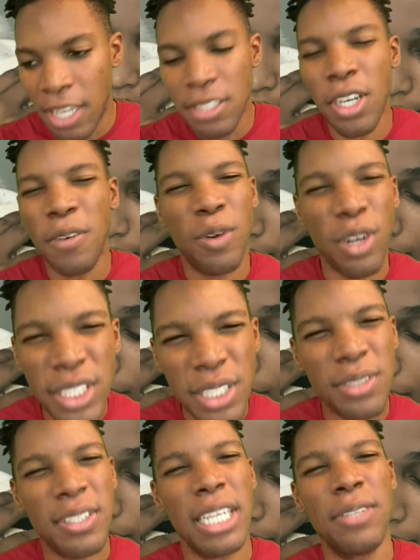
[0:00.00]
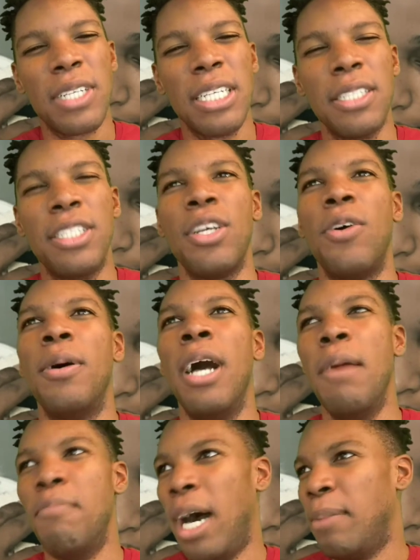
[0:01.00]
So of course she was, it was going to show up.
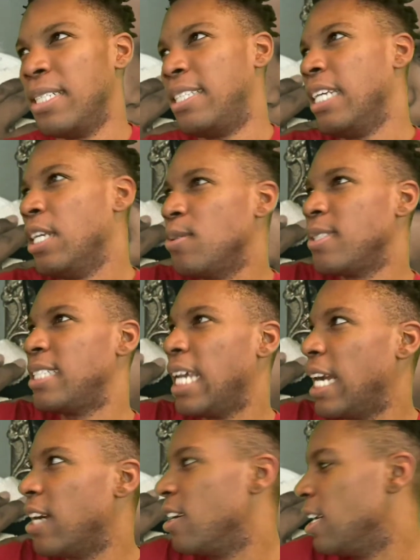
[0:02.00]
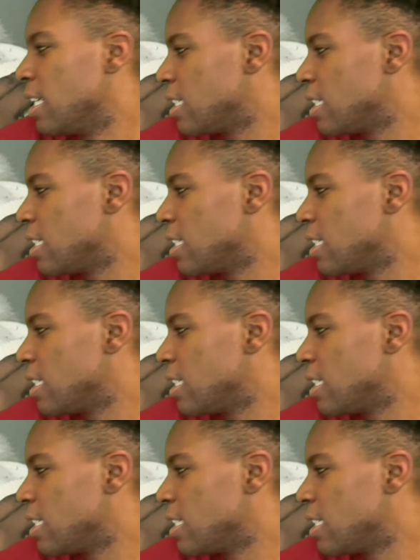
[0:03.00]
Mama Dee was there,